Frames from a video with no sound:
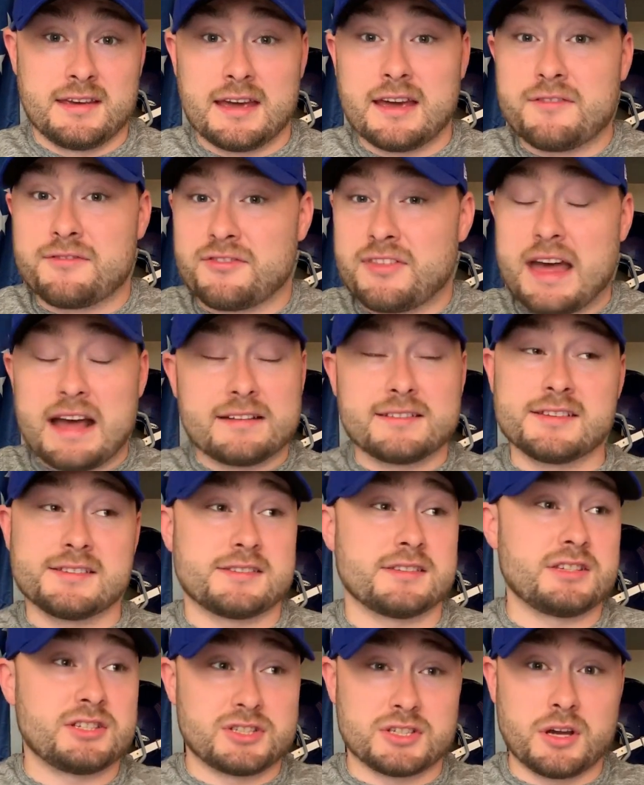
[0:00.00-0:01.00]
If that
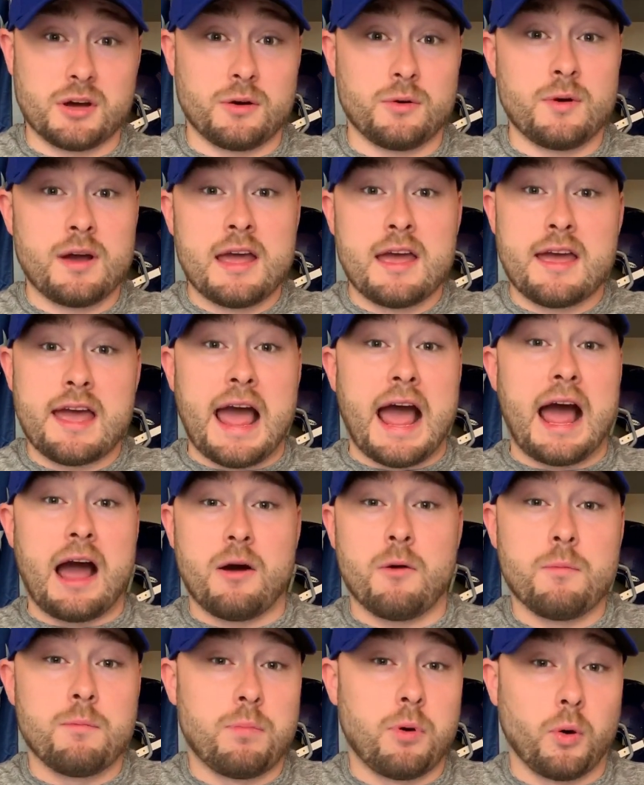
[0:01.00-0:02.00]
doesn't show
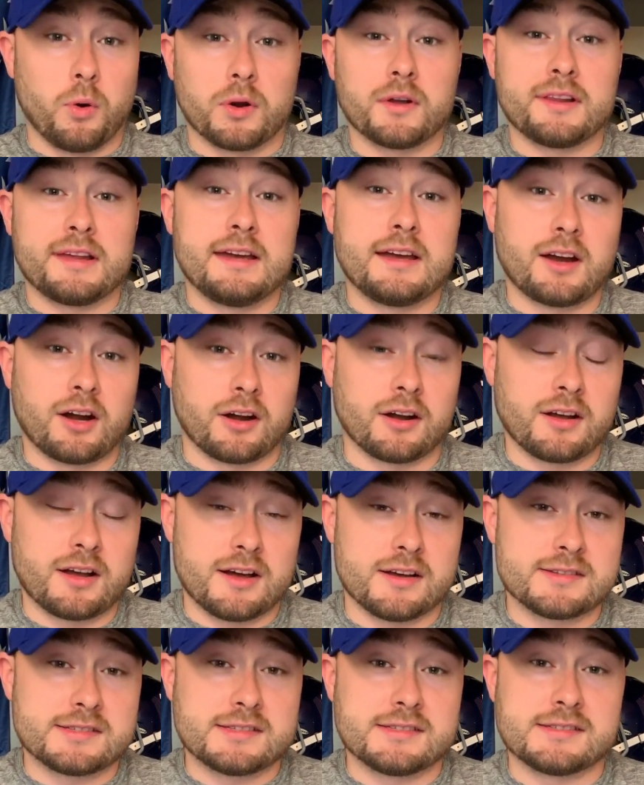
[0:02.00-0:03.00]
how poorly Kirk
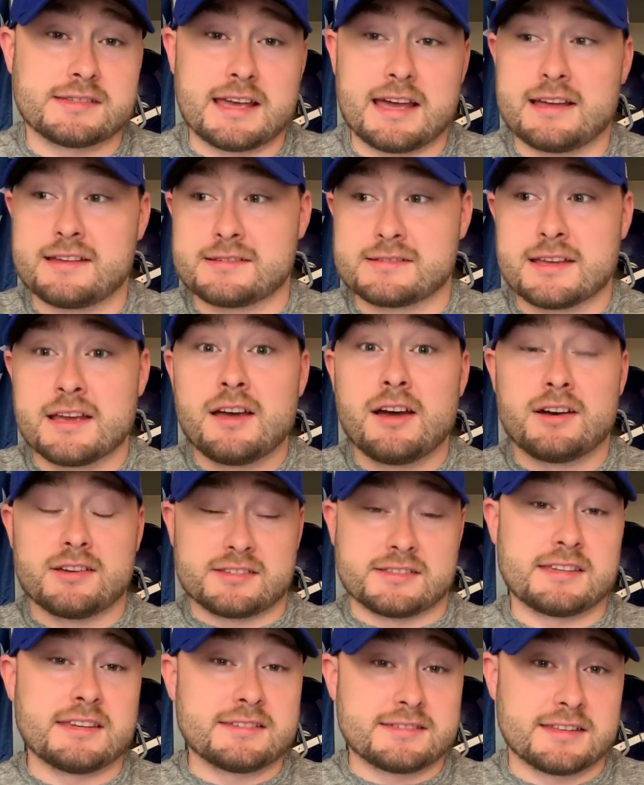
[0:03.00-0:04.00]
Cousins has
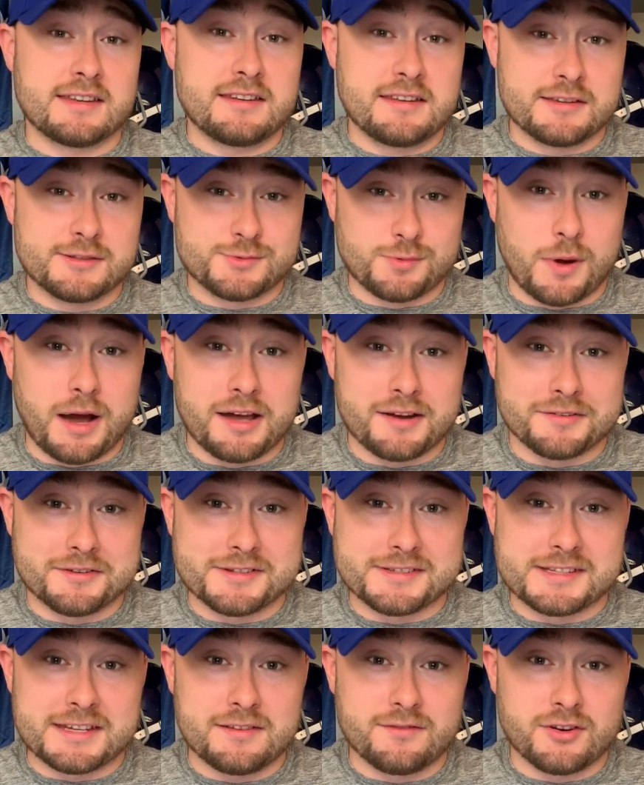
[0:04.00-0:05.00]
assisted his wide
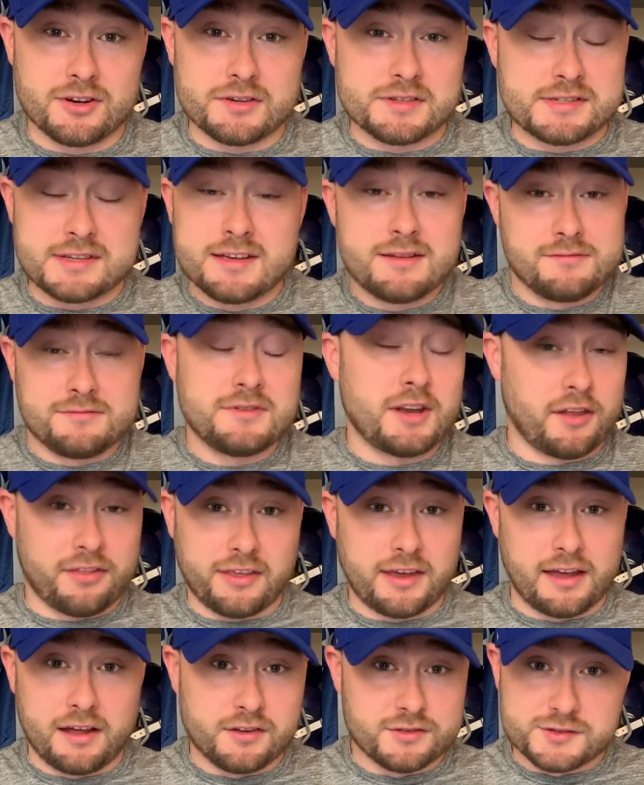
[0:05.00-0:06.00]
receivers,
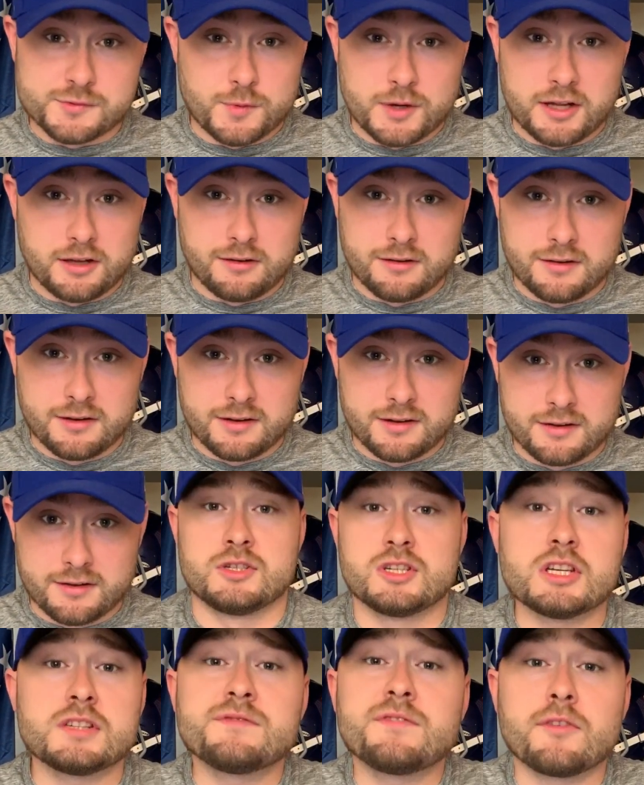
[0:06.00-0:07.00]
nothing else will.
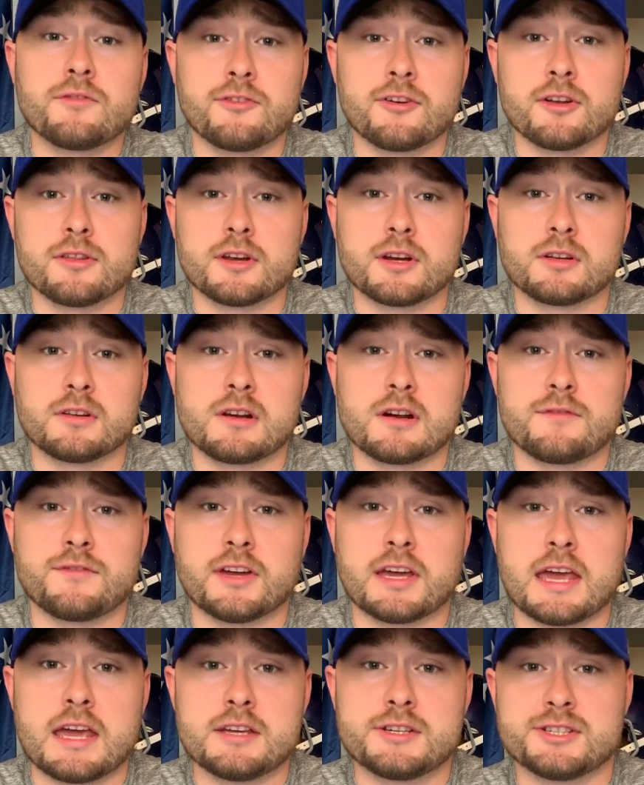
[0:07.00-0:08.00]
Just for further
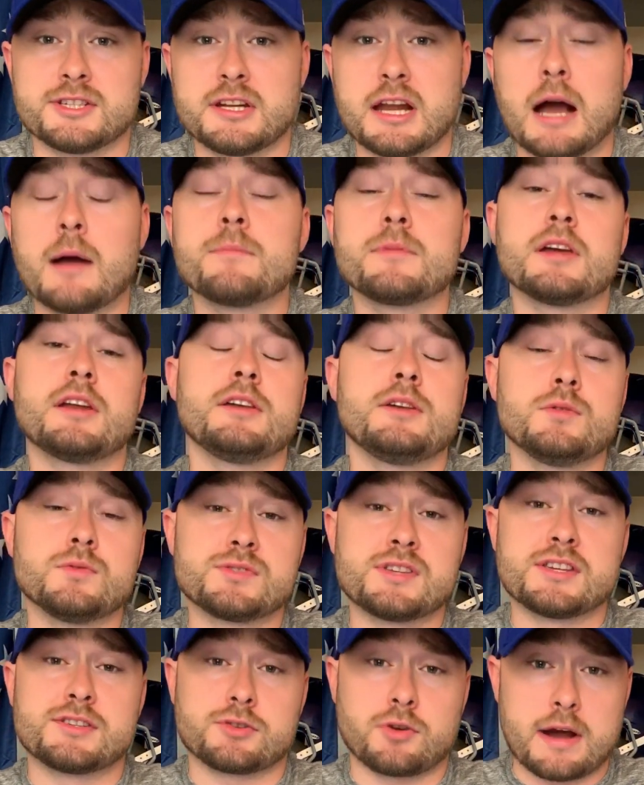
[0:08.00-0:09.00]
clarification, I'm going to
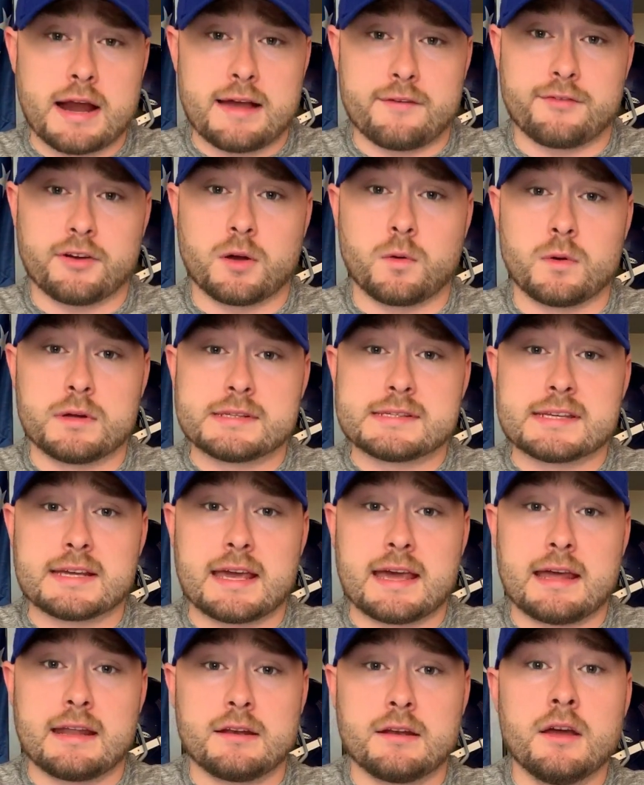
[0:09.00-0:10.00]
use this graphic once
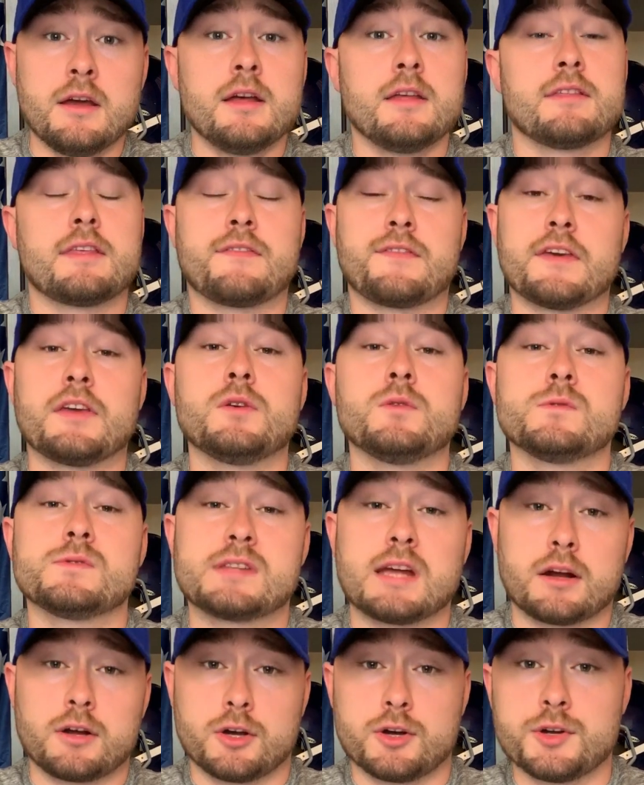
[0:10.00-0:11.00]
again that they
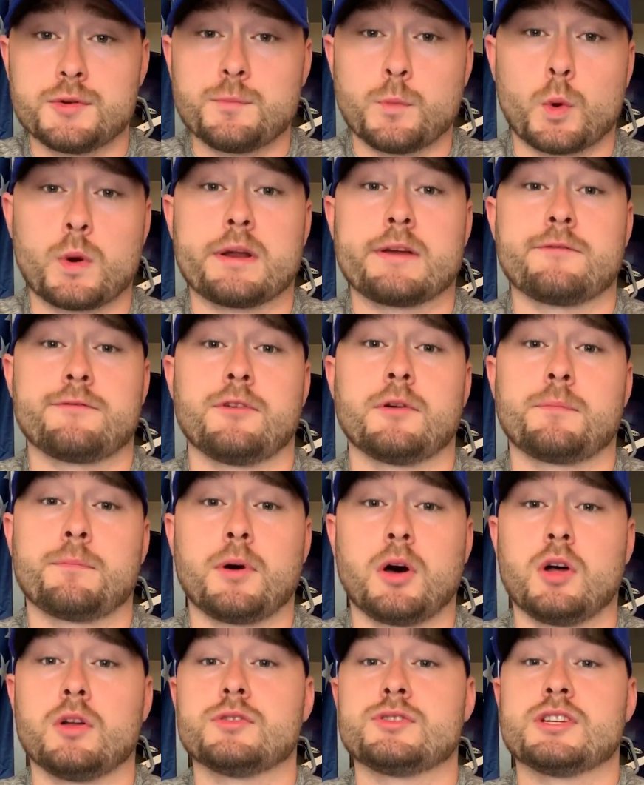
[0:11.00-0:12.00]
used on Good Morning
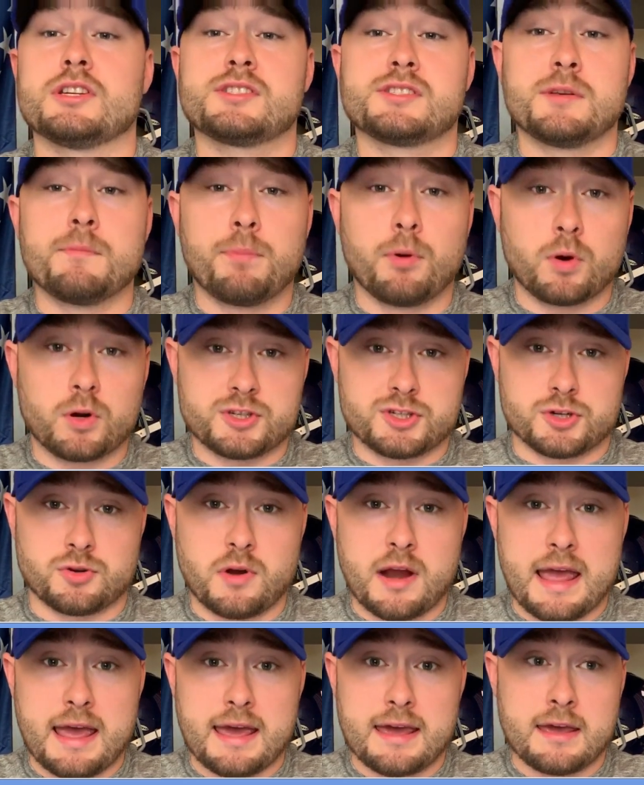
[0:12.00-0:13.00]
Football just to
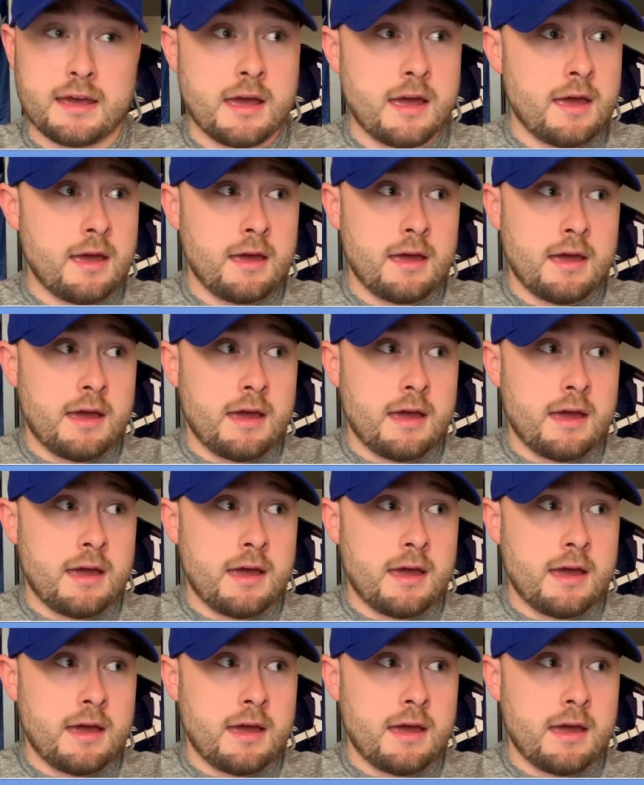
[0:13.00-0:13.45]
portray